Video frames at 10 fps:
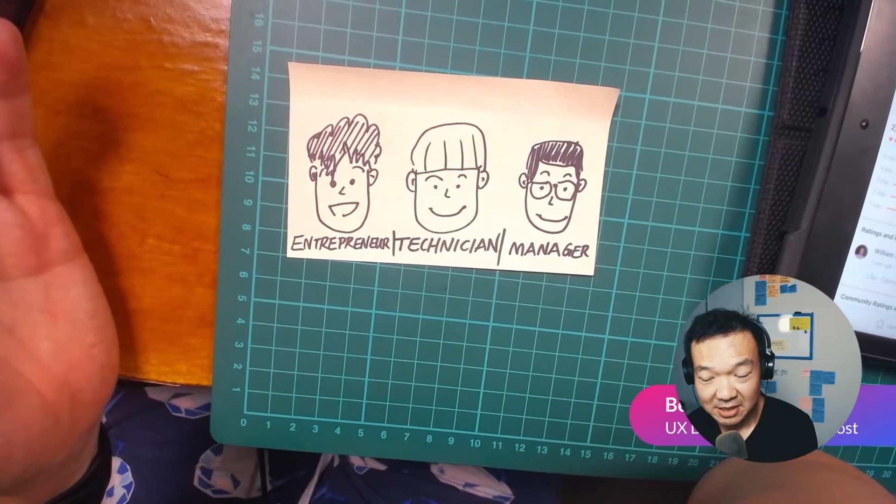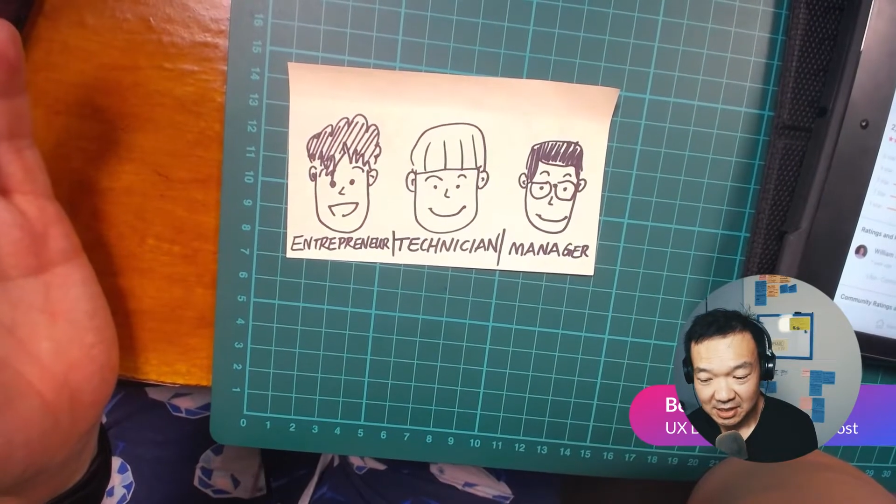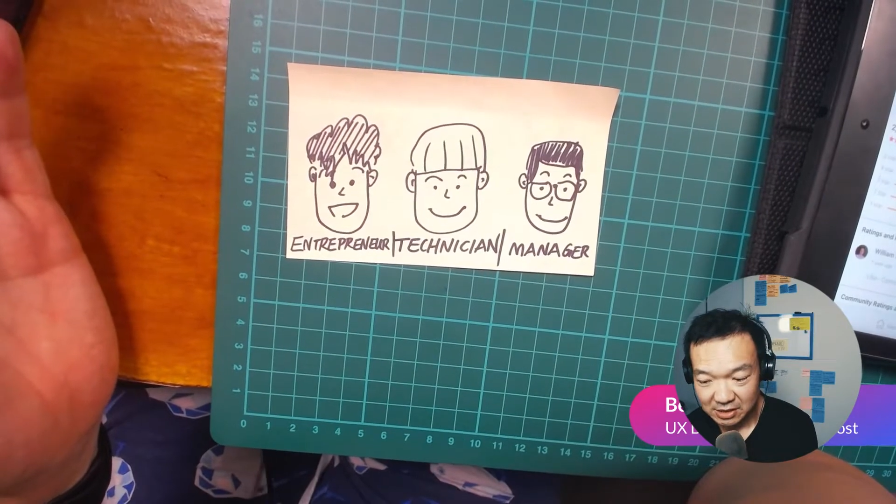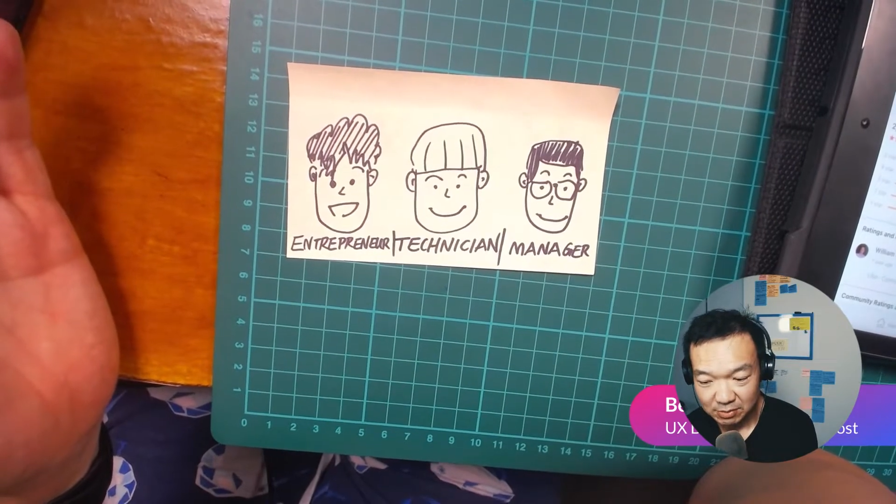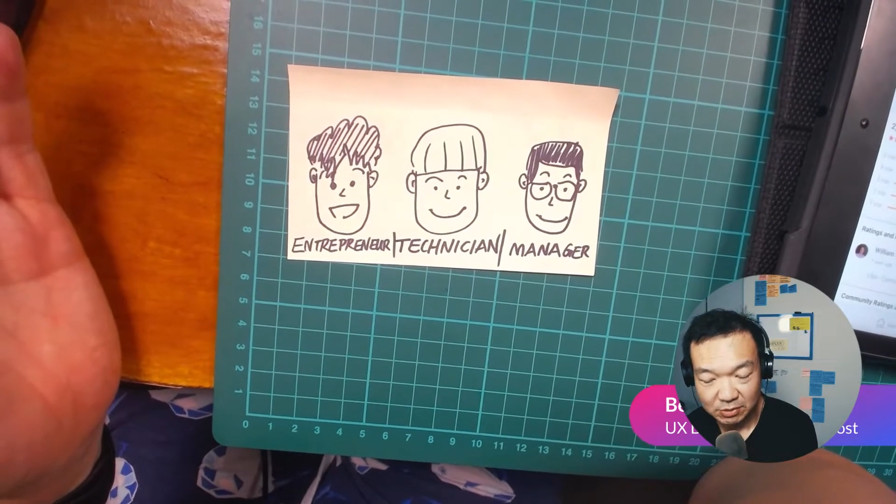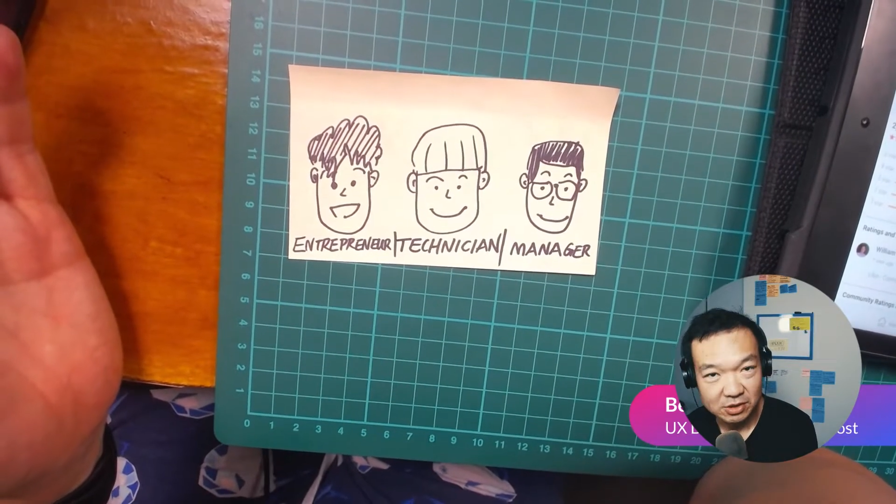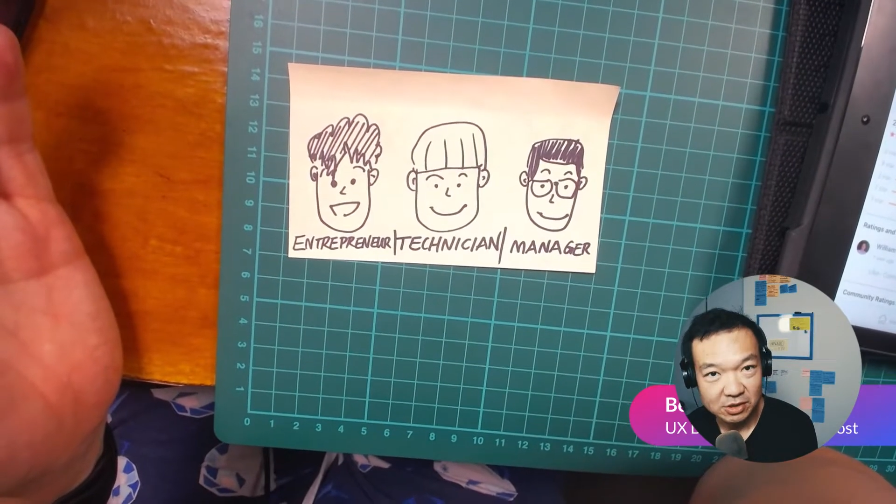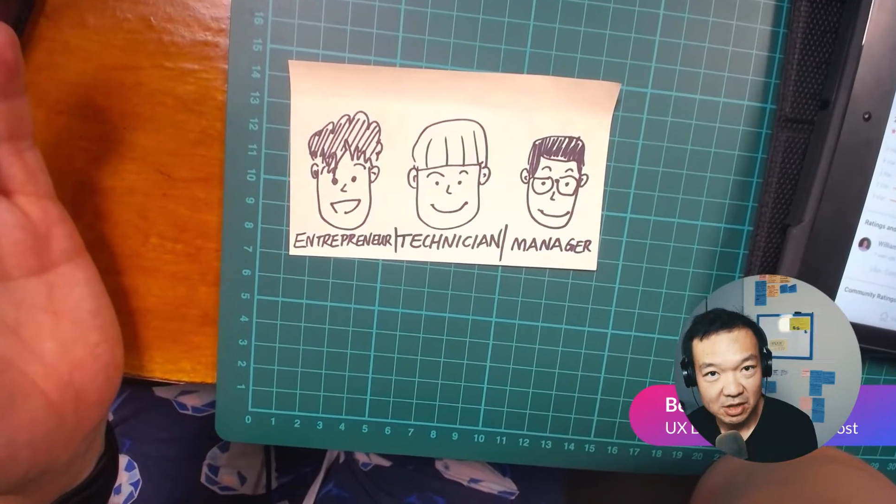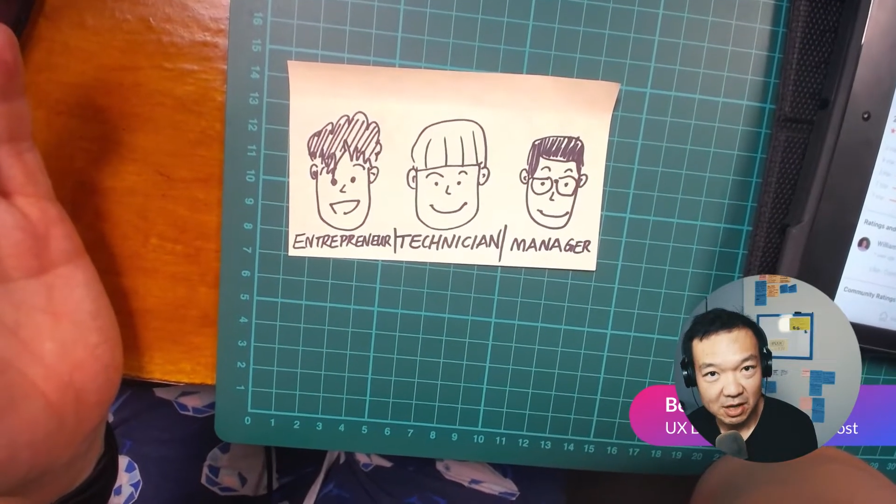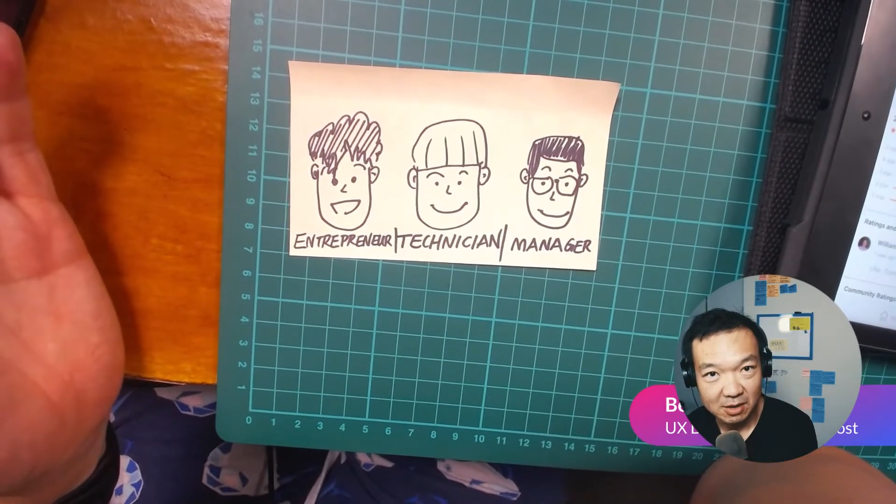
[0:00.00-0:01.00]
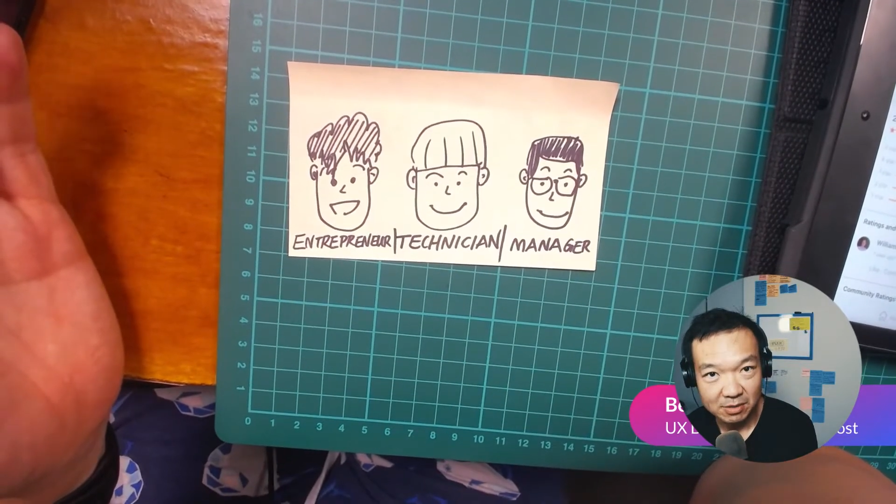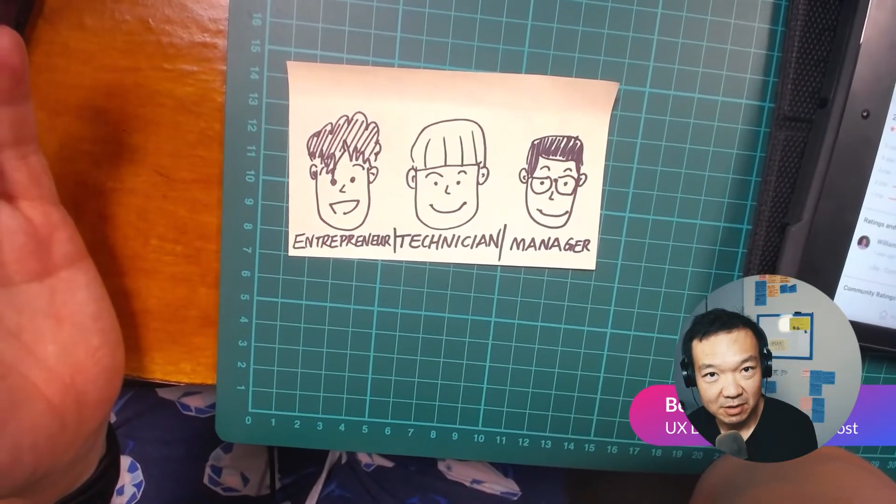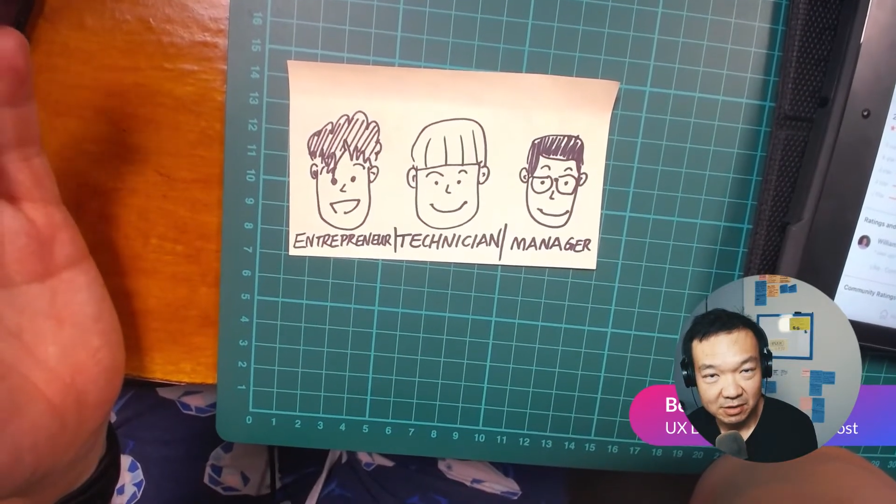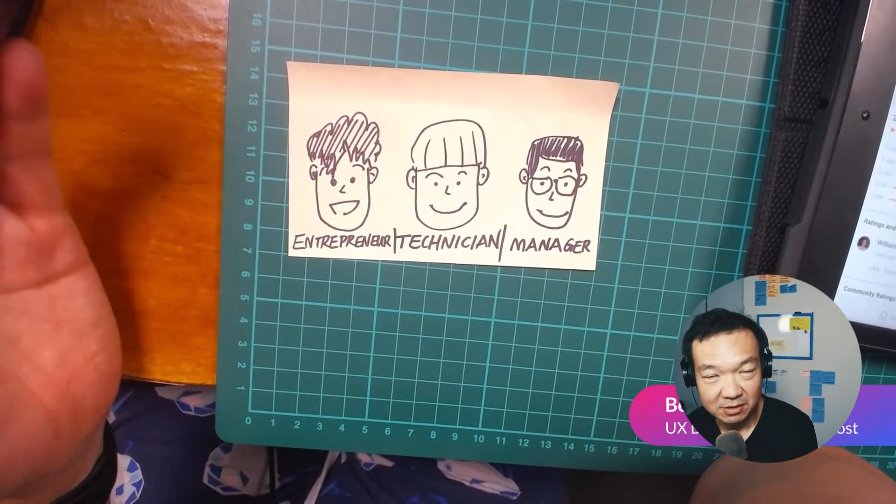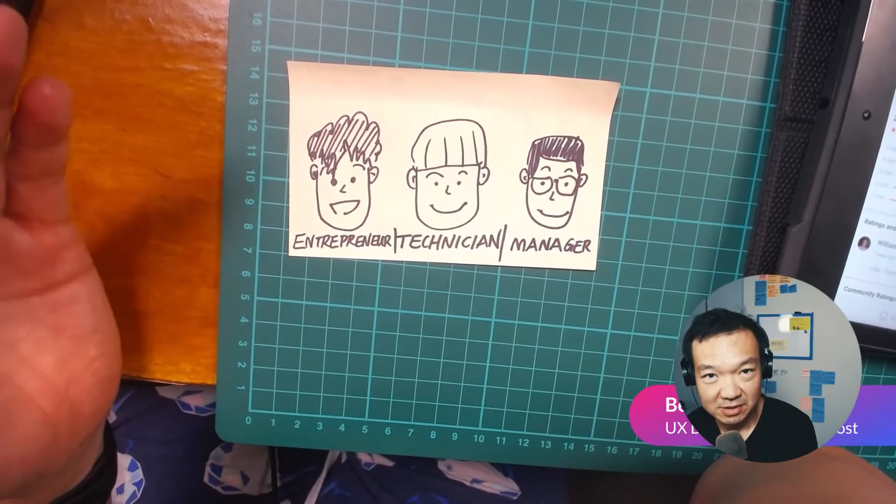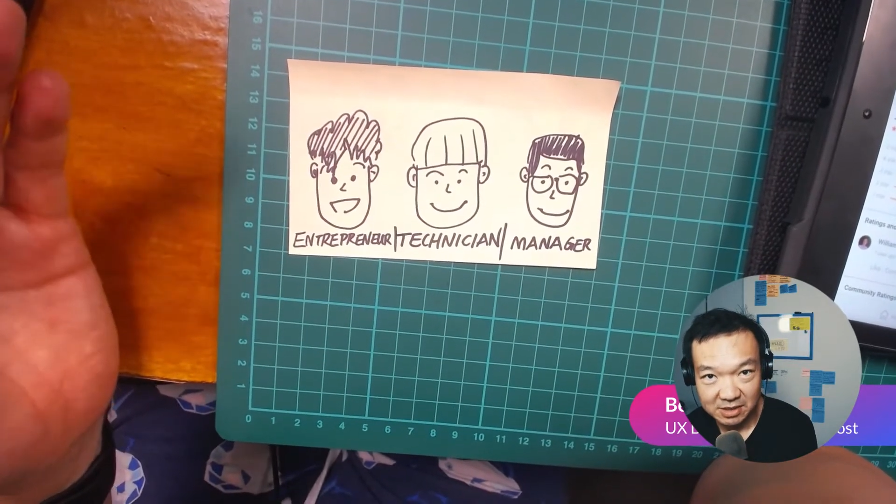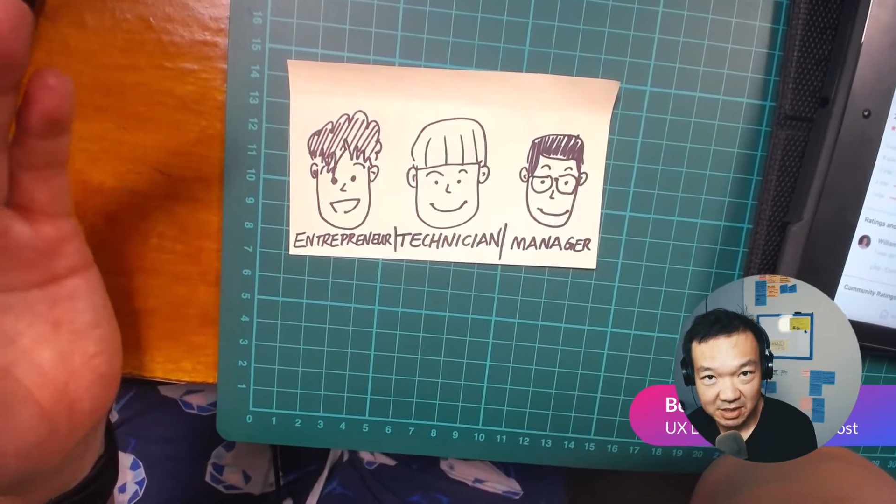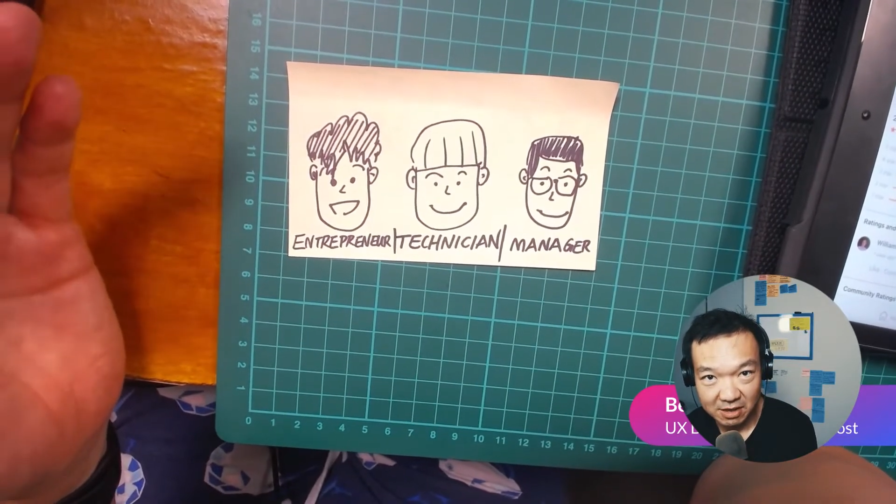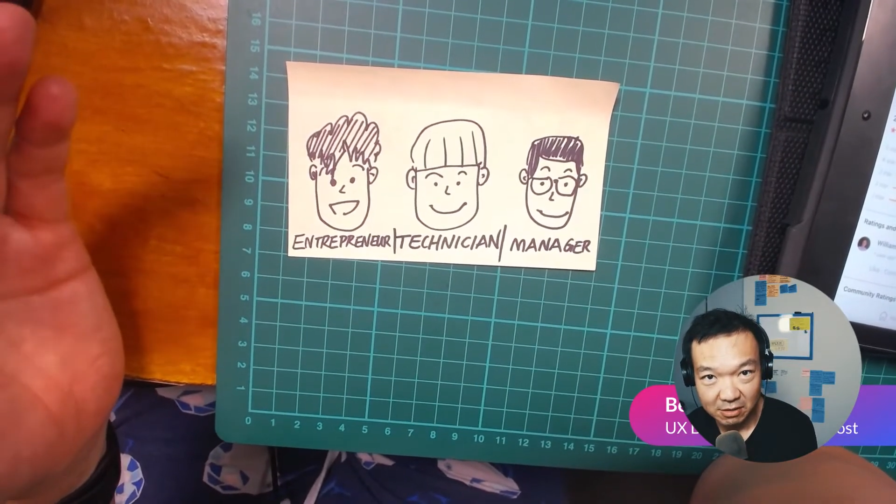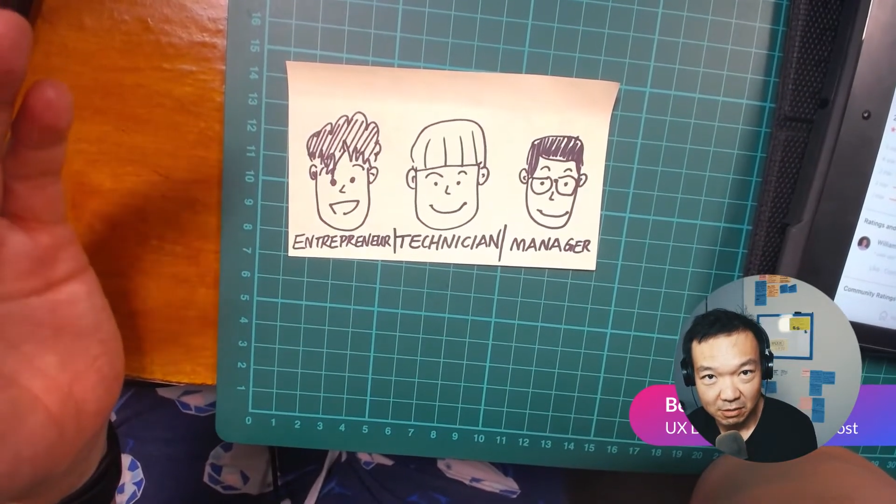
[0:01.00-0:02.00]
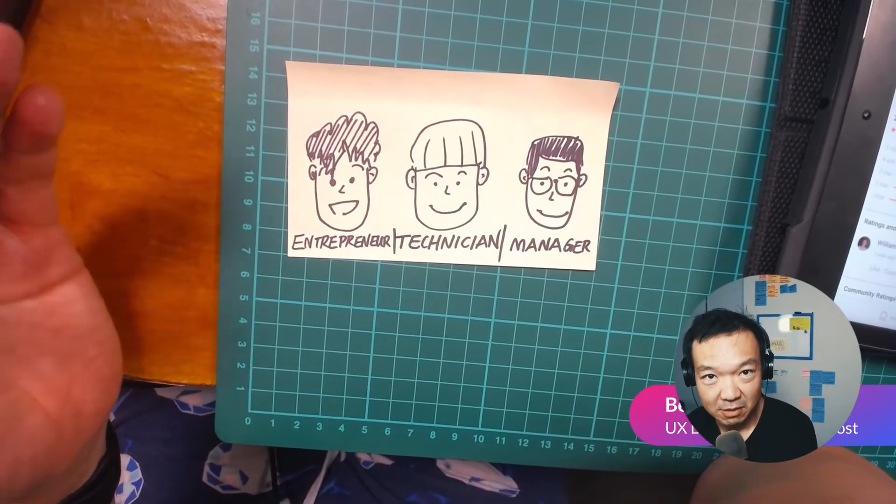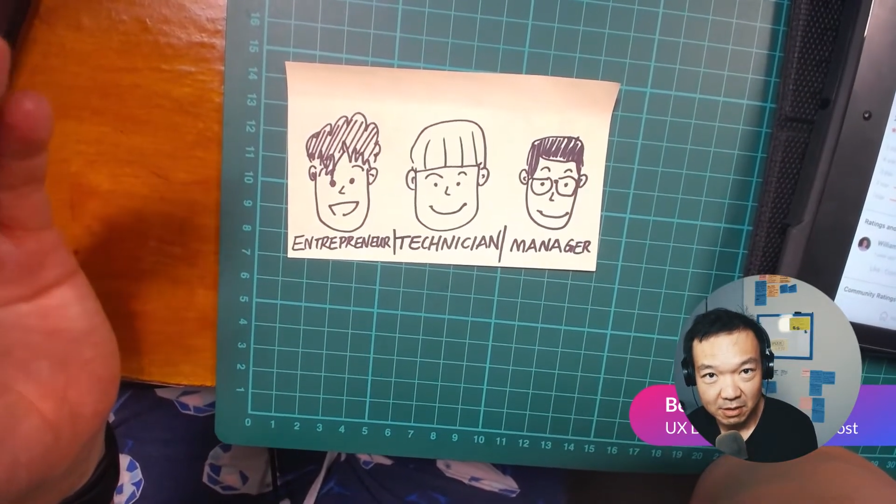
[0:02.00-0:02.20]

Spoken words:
a small shop to sell